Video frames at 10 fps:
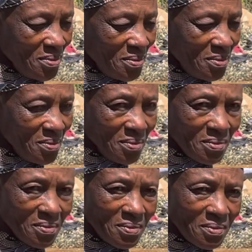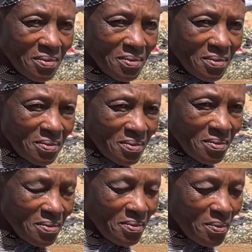be faster and produce
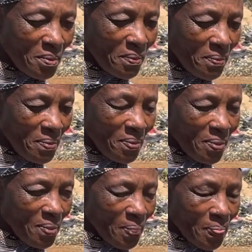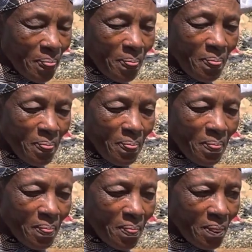more. And she has a market
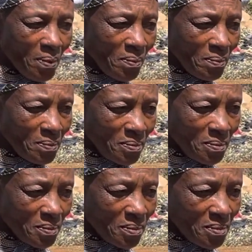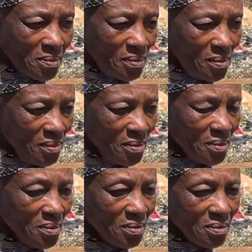because uh, we just
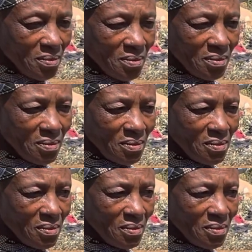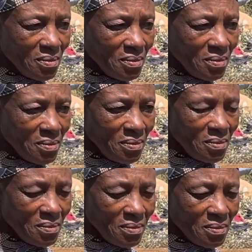bought a lot of clothes
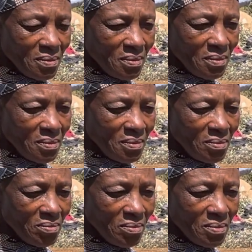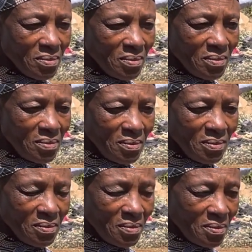for the seniors
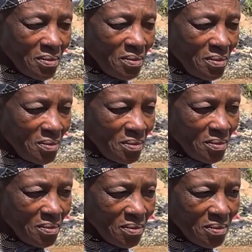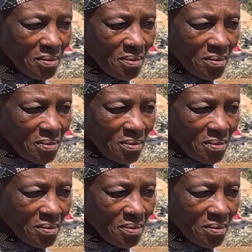and it costed us a lot of